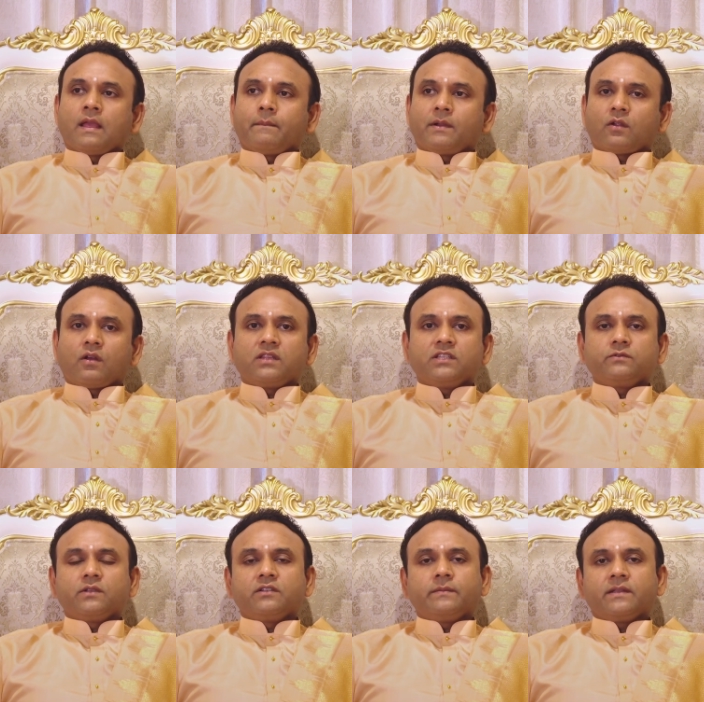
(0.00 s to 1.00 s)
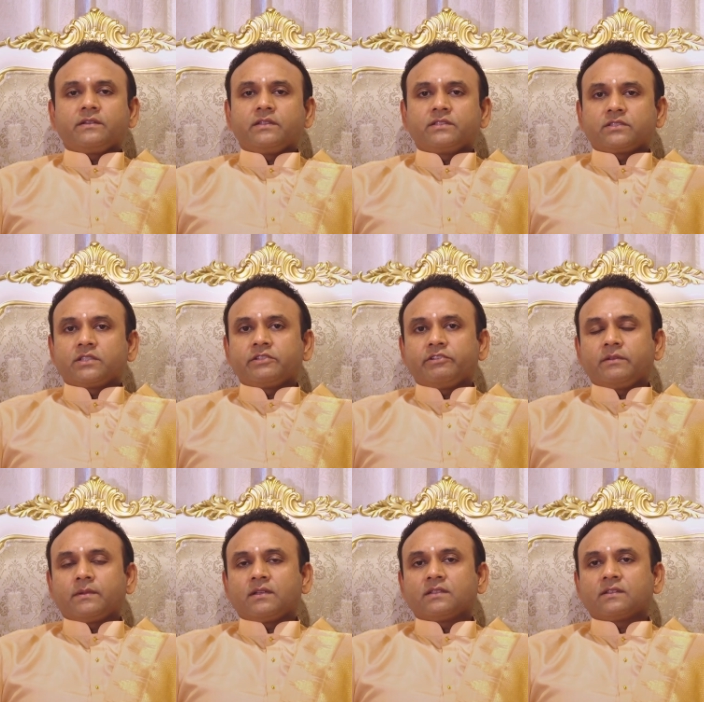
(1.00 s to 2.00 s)
But all this will remain a distant
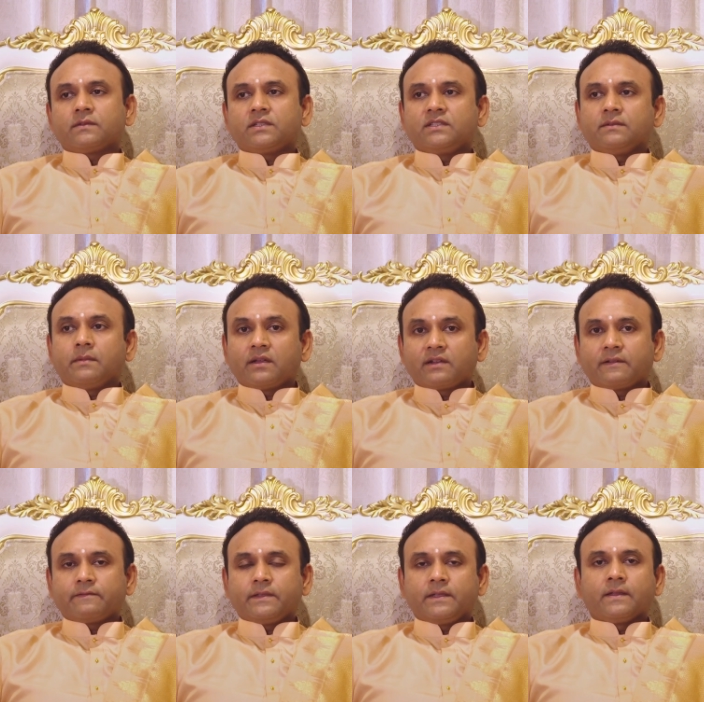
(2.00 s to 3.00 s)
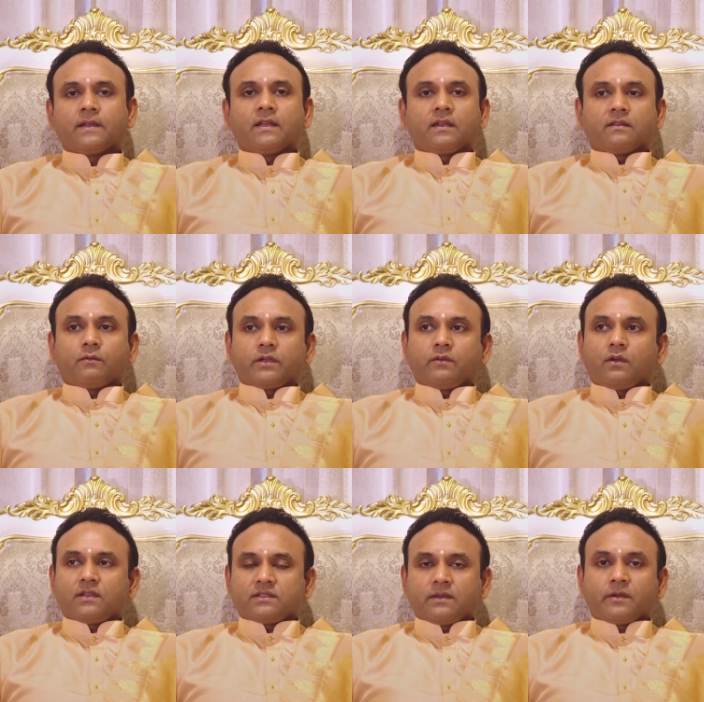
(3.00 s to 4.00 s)
dream unless our demography, what you
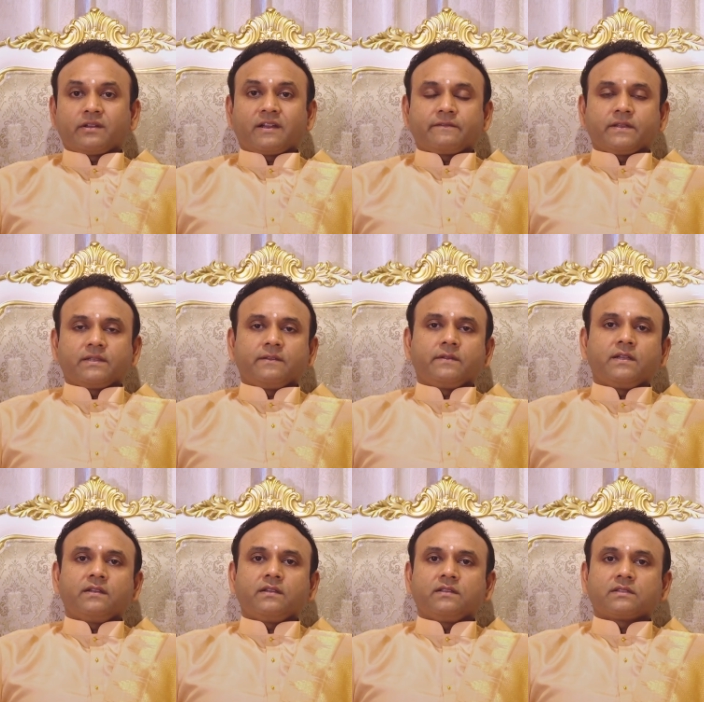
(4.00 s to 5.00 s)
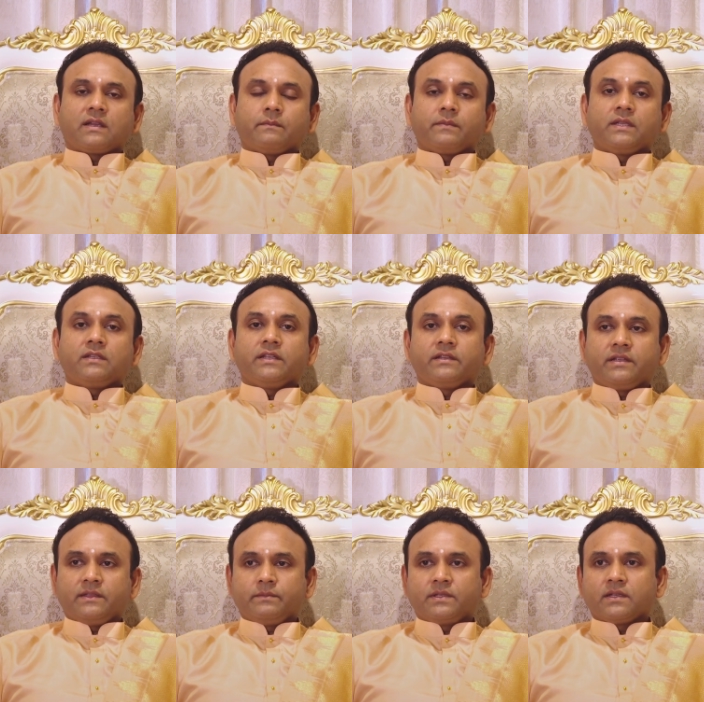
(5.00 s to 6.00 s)
call as demographic dividend, is completely
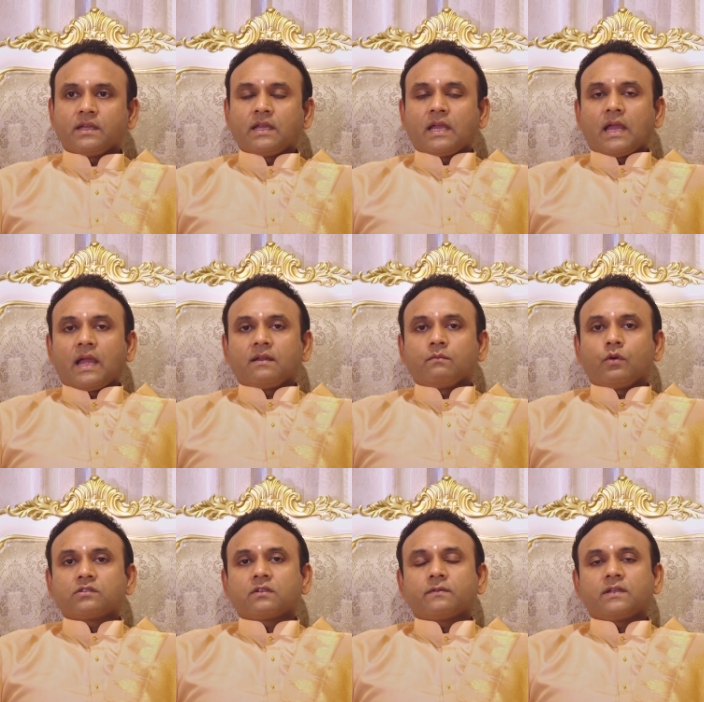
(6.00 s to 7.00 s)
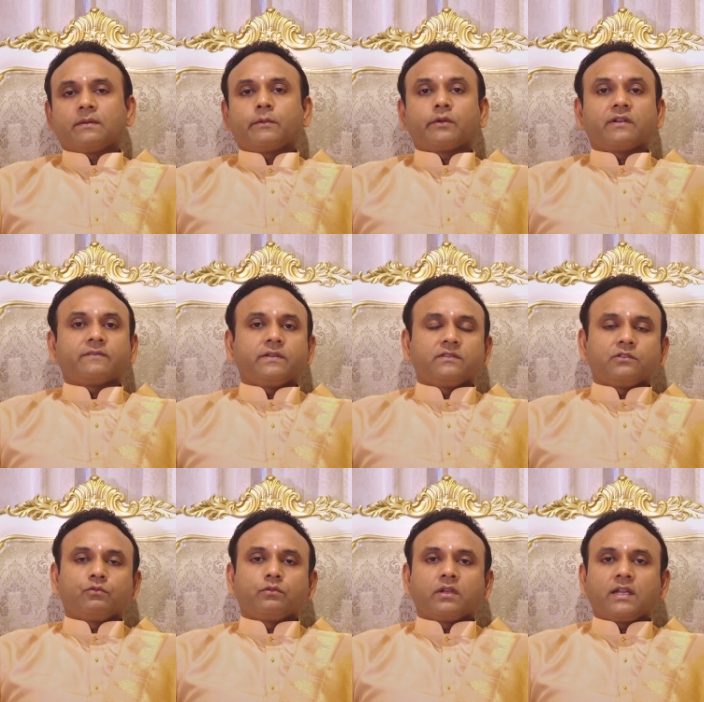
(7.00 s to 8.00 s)
reaped. And most of our demography is
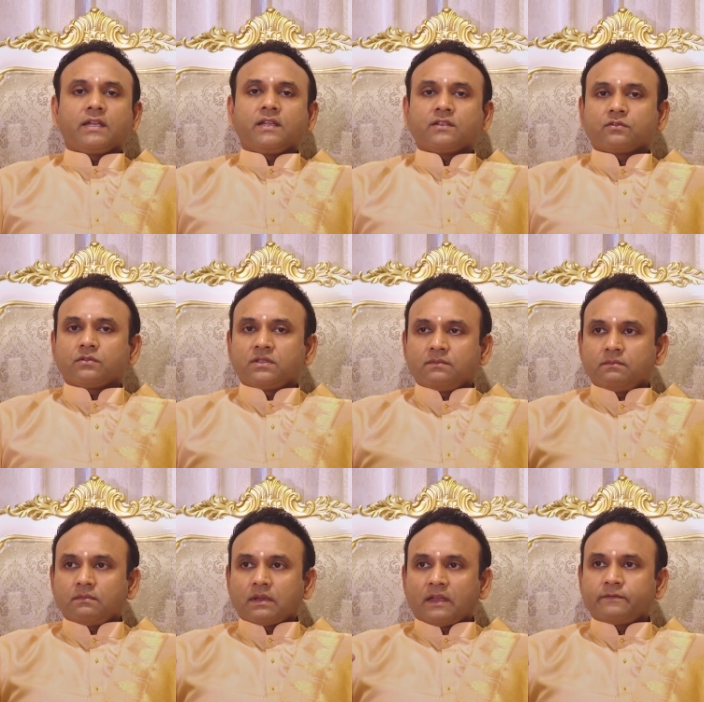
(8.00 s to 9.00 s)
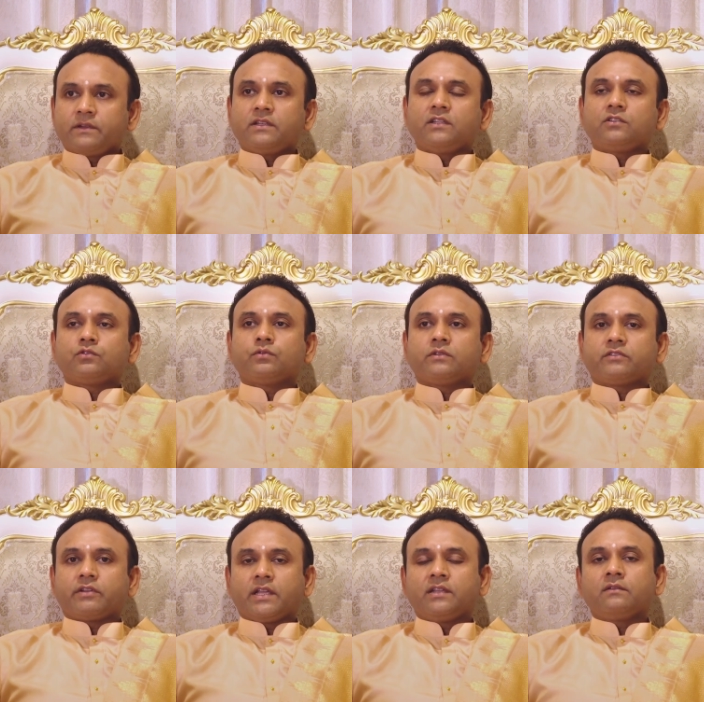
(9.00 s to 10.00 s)
in rural areas. So effort is to
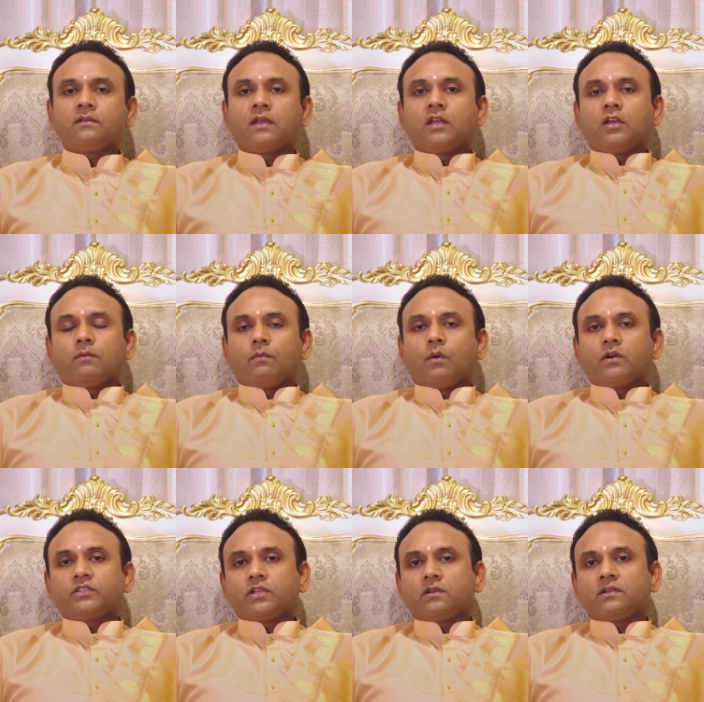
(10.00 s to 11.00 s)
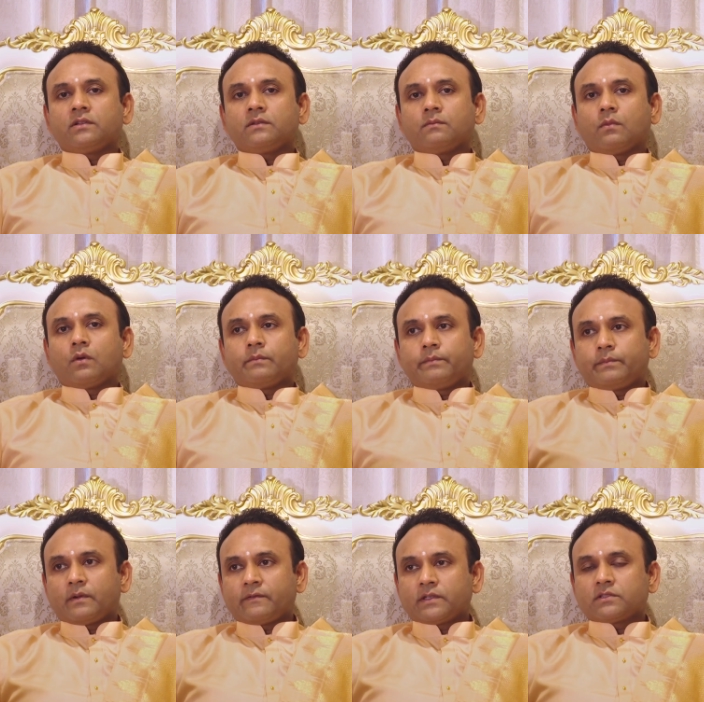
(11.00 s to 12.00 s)
train more children, more
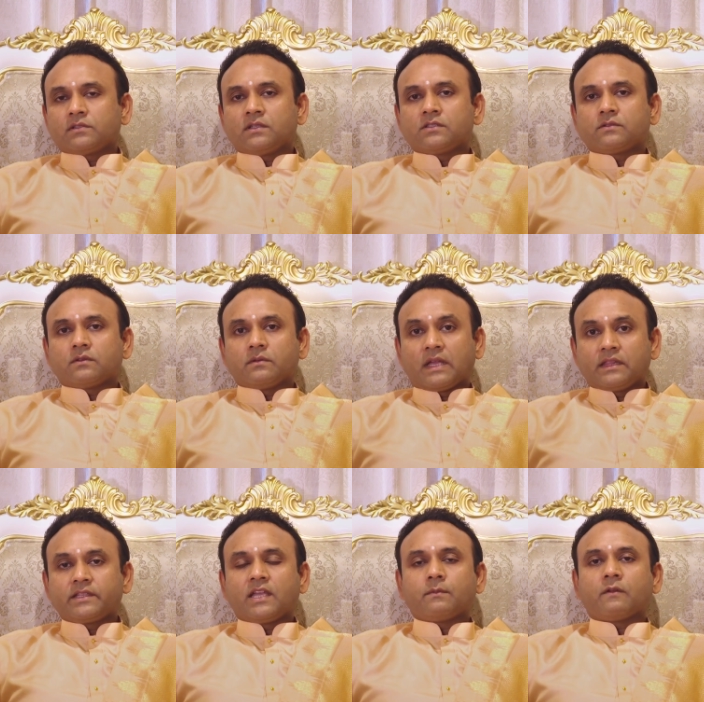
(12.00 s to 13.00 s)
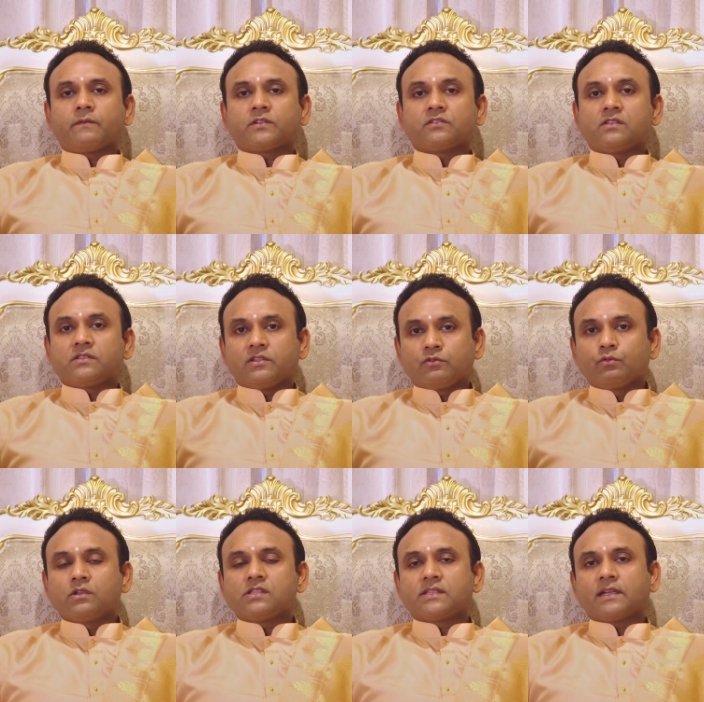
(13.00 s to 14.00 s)
professionals, healthcare professionals in
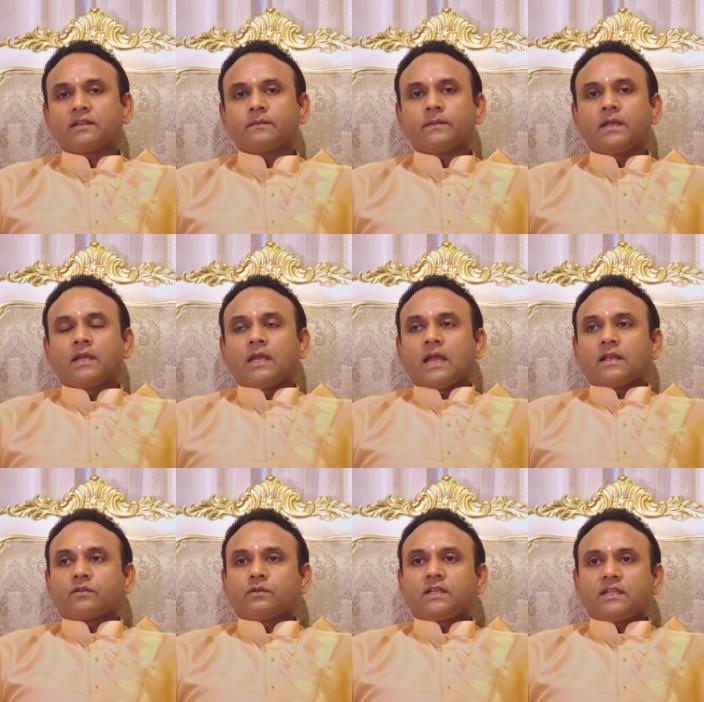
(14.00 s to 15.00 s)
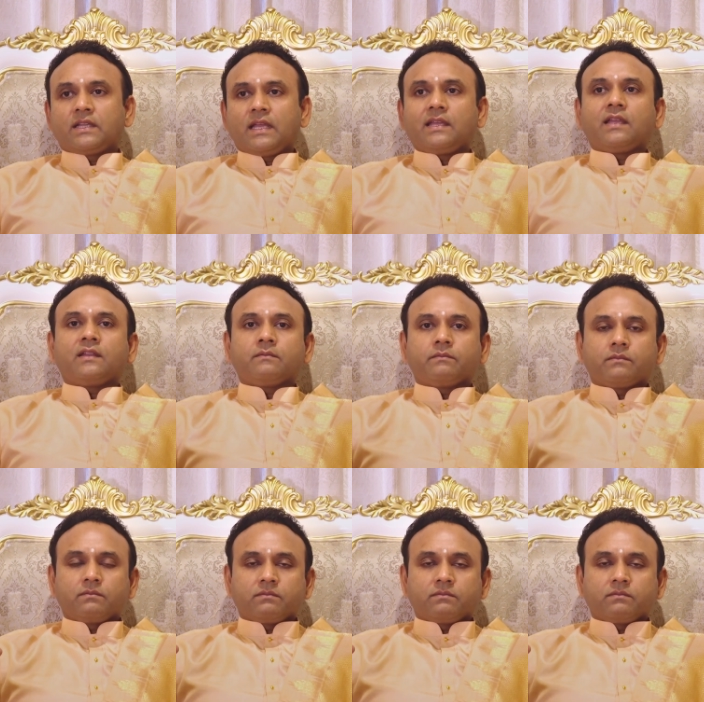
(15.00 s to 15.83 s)
rural setup, so that they can